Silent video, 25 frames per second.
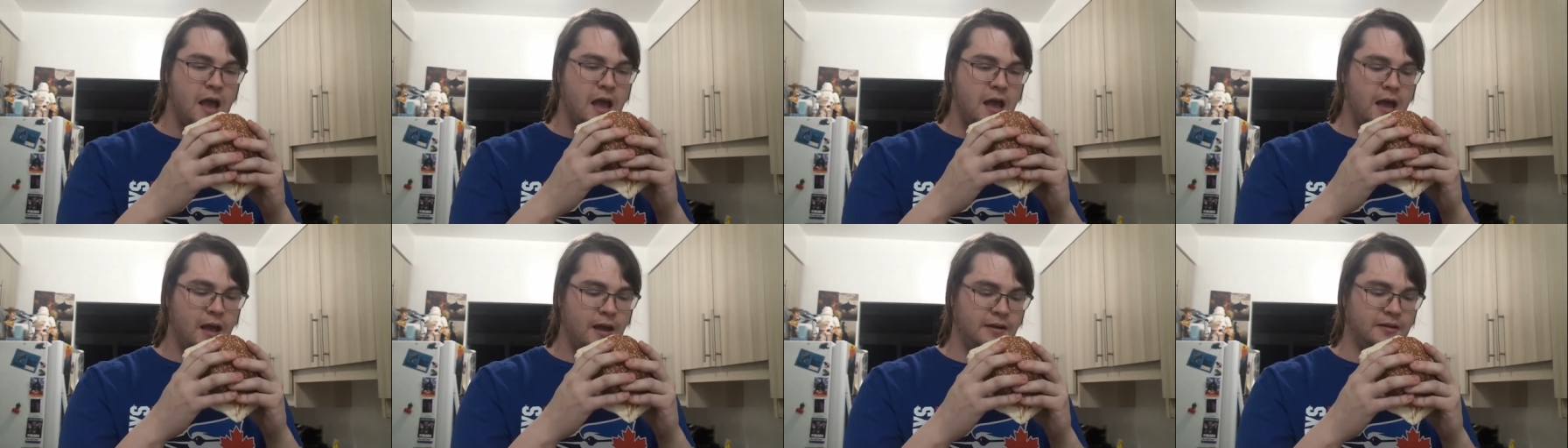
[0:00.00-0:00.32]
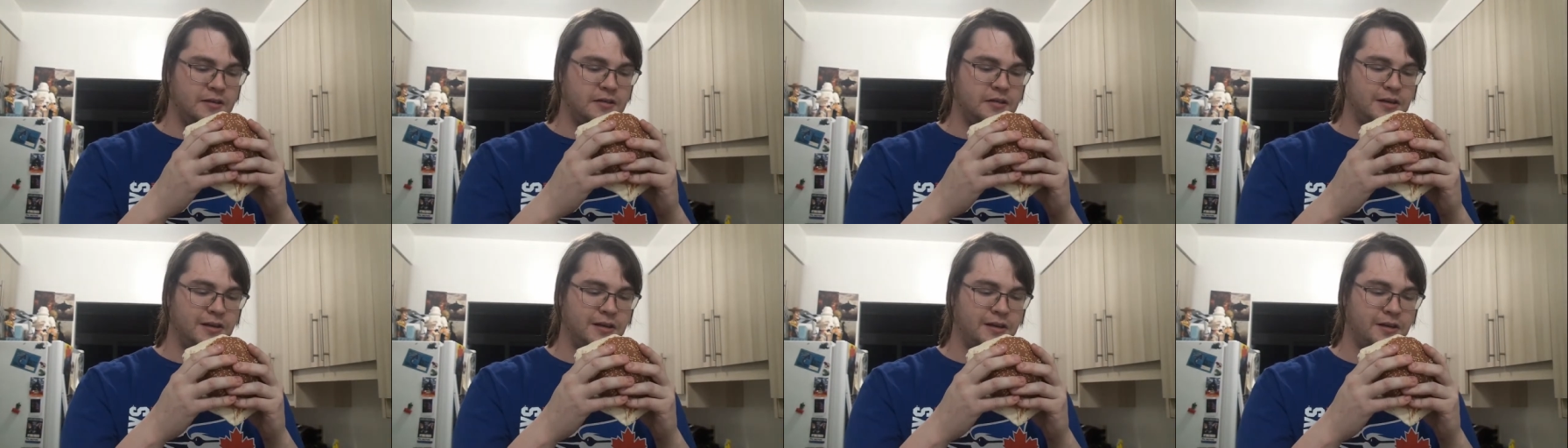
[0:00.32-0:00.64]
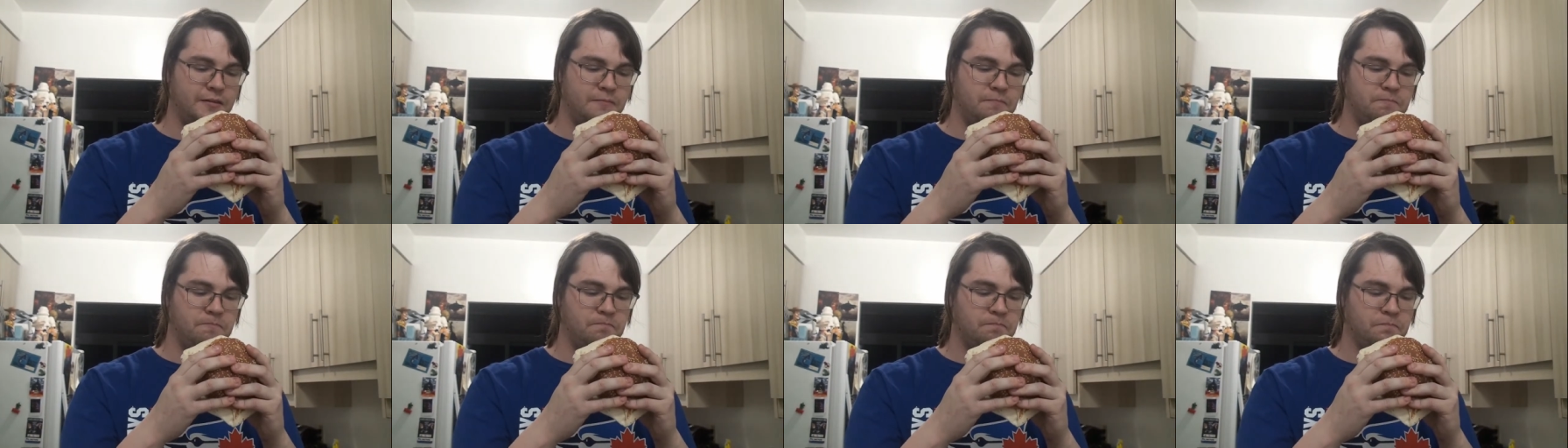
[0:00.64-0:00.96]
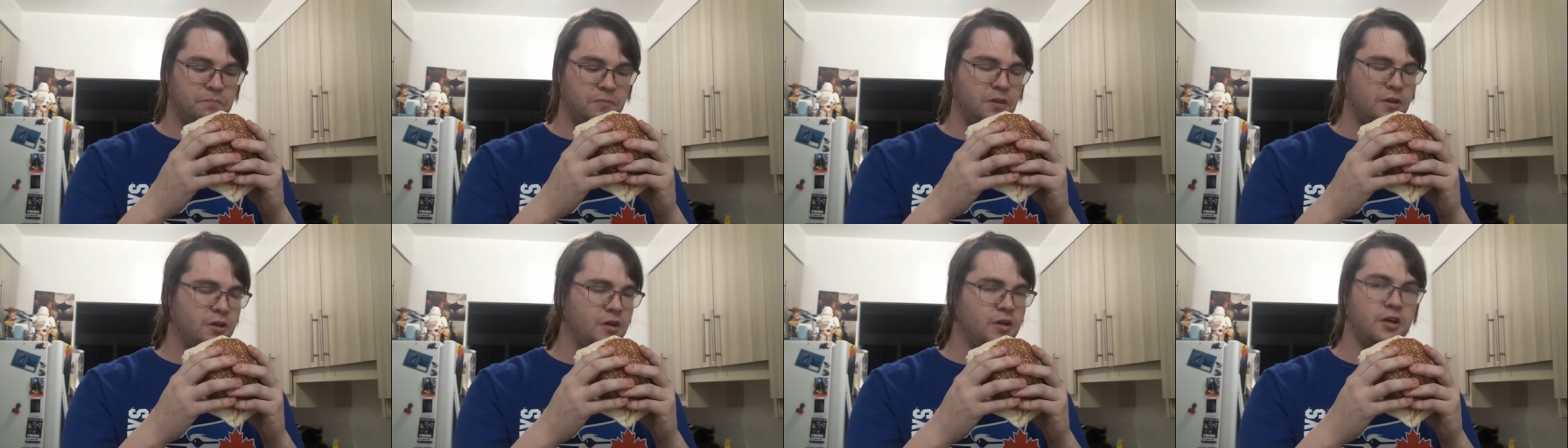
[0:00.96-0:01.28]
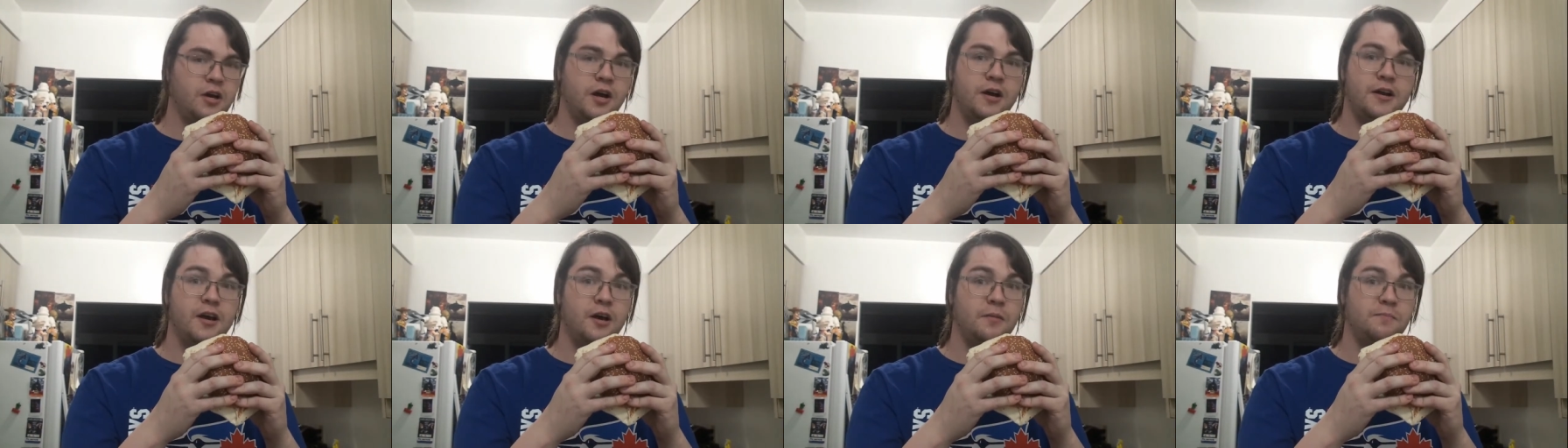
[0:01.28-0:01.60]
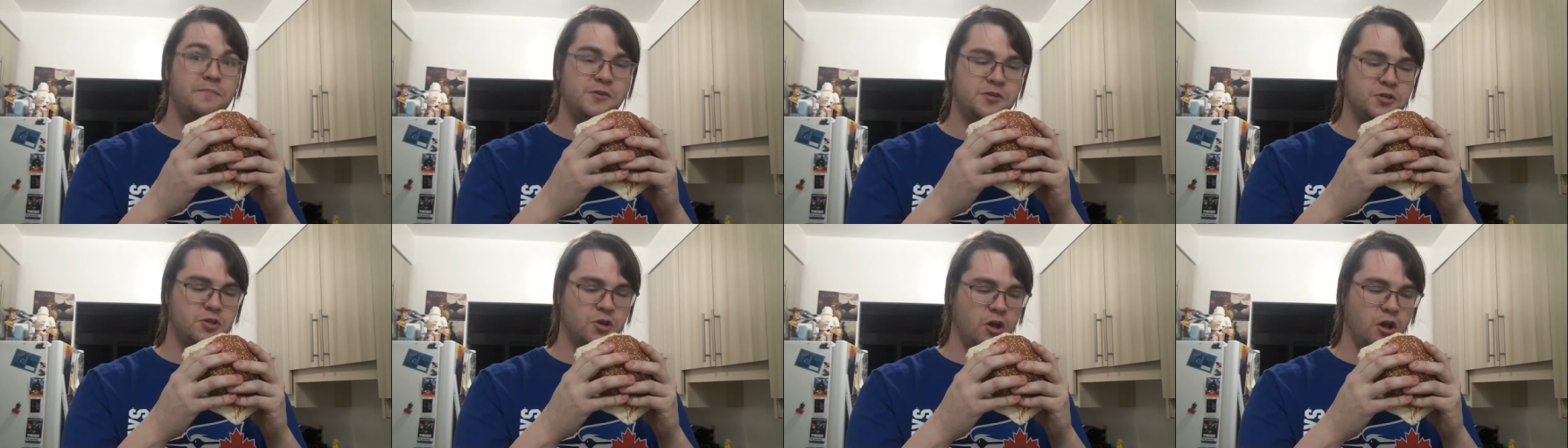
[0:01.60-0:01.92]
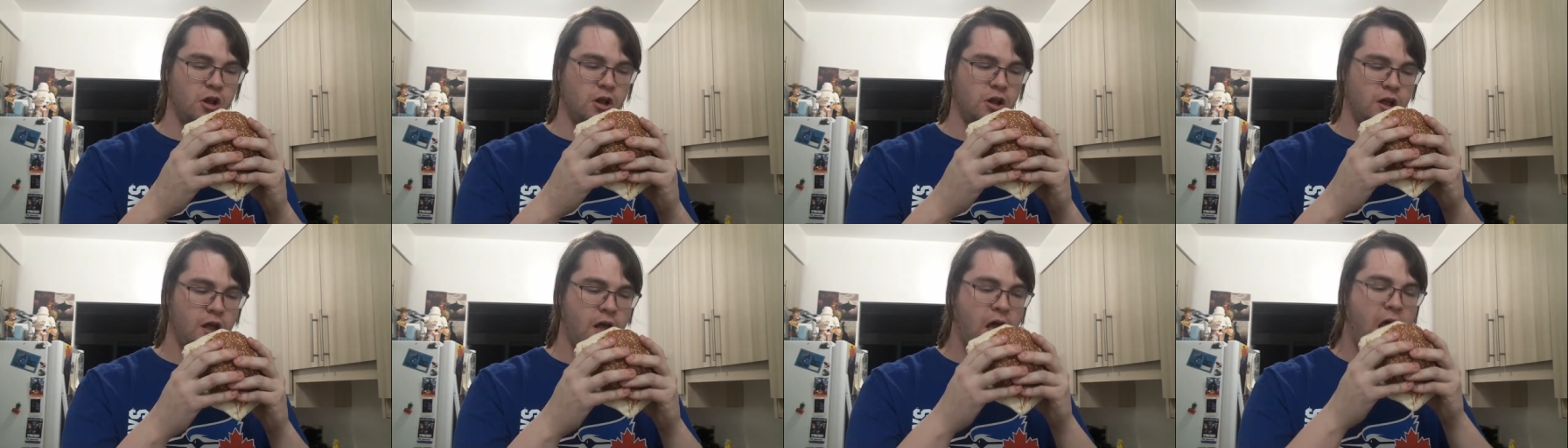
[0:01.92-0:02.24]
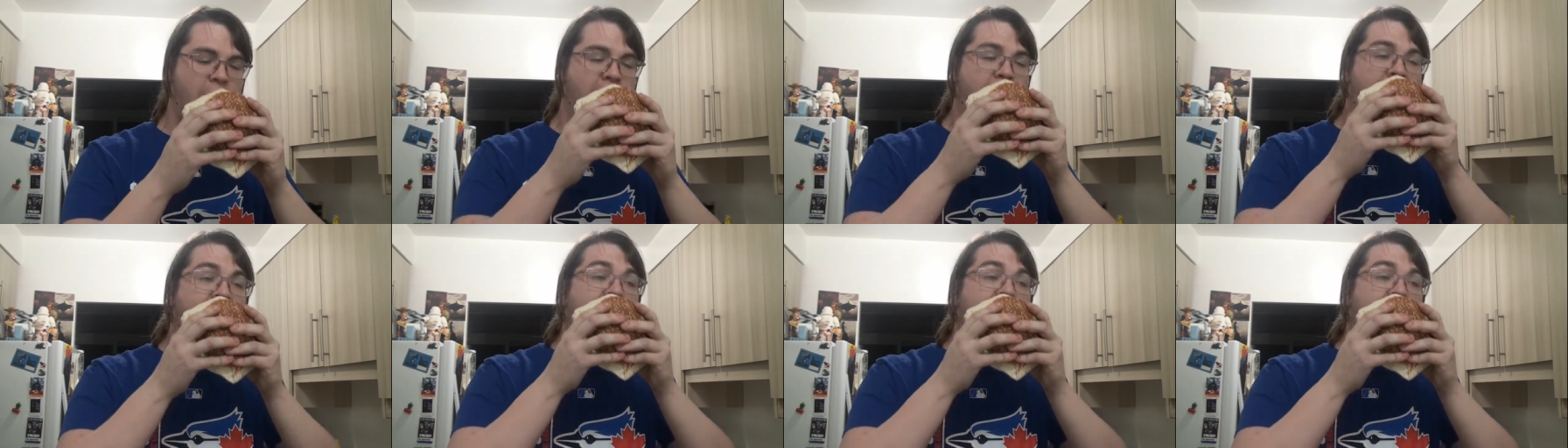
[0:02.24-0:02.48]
and God help us all.